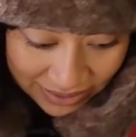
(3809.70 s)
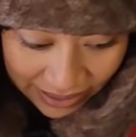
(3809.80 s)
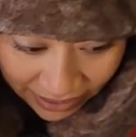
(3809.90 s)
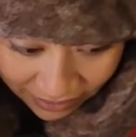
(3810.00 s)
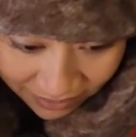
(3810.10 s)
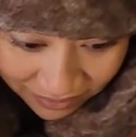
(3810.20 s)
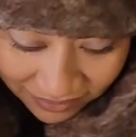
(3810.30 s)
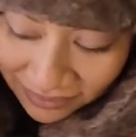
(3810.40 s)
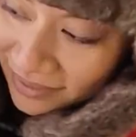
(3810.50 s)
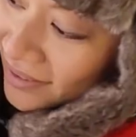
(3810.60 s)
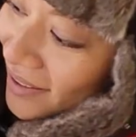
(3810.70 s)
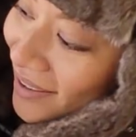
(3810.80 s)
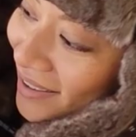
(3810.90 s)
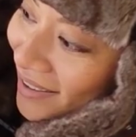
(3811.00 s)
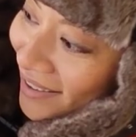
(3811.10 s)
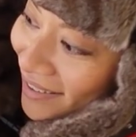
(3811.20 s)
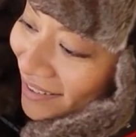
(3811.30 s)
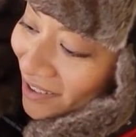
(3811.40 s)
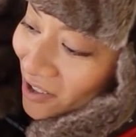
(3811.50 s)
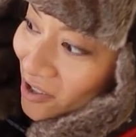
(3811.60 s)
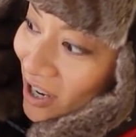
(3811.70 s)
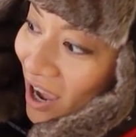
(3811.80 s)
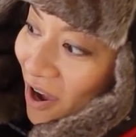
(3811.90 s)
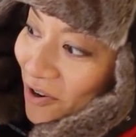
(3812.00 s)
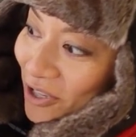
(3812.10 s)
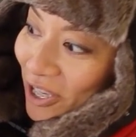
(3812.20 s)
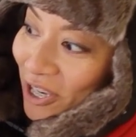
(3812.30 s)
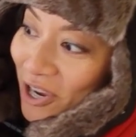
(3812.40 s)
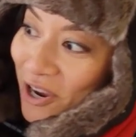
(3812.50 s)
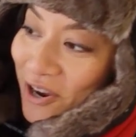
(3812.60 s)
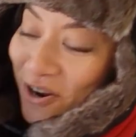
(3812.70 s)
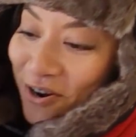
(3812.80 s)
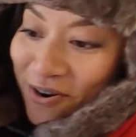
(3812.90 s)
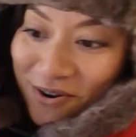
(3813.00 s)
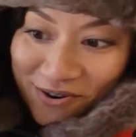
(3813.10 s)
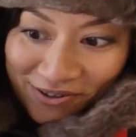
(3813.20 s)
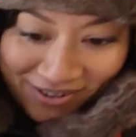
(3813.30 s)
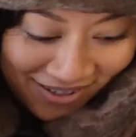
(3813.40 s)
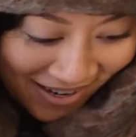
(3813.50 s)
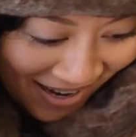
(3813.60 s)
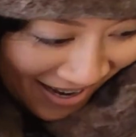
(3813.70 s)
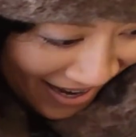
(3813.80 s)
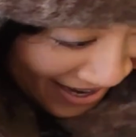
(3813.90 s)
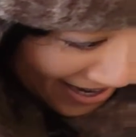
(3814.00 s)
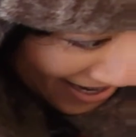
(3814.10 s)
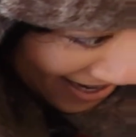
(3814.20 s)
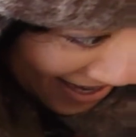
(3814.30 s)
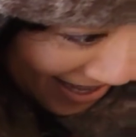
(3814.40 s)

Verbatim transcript: only in the lead, but absolutely Look destroying me. That is so cool.